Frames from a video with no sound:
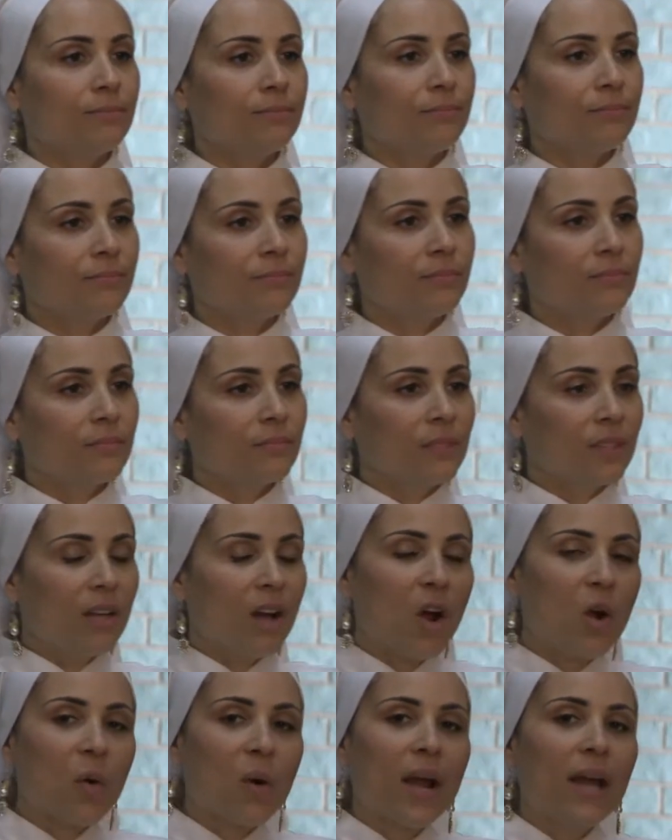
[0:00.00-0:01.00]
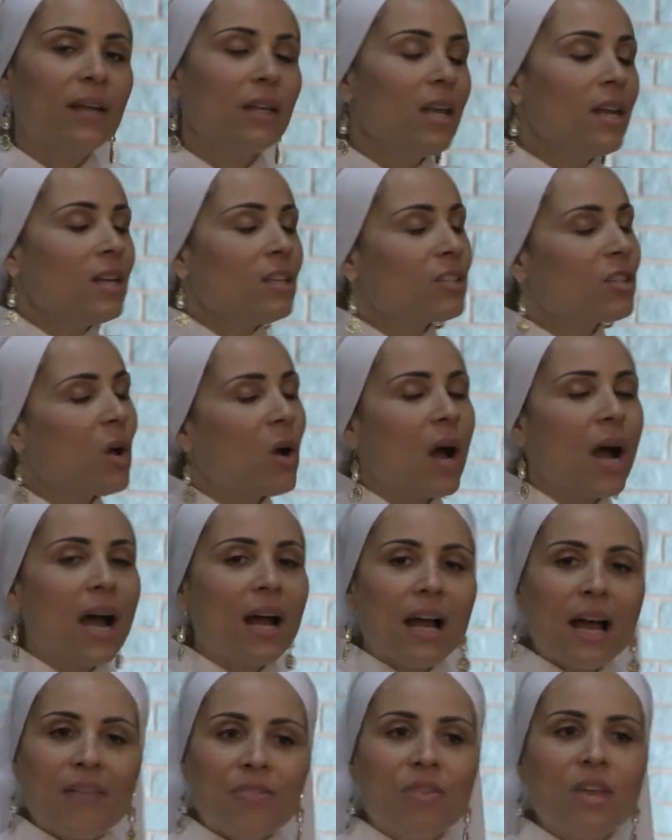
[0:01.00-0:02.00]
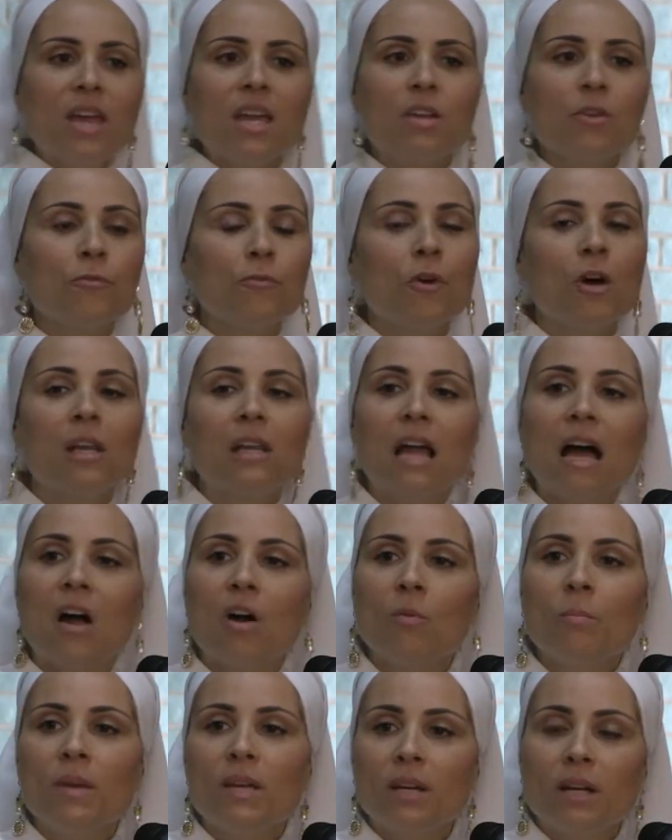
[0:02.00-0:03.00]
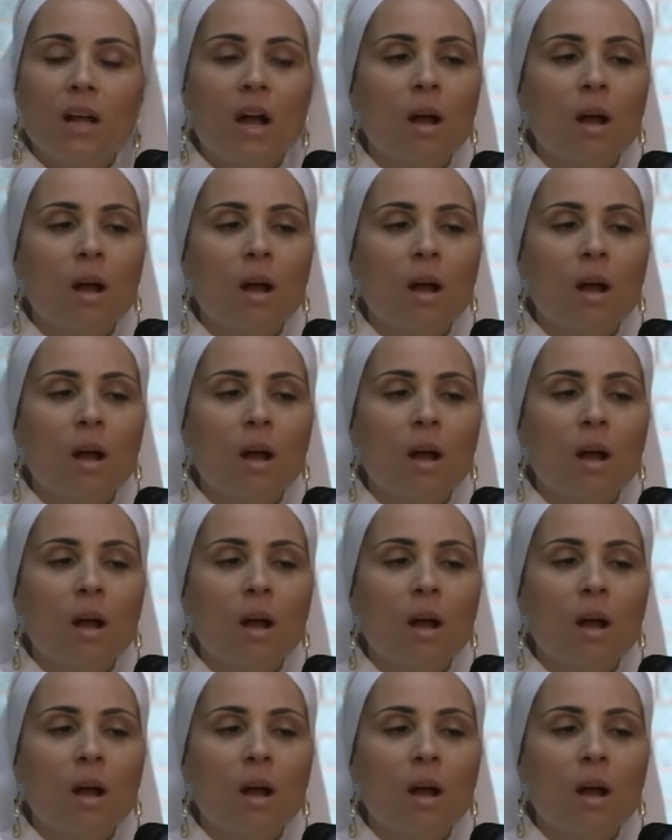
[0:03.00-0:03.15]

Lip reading: Right. All right. So I thank you for allowing me to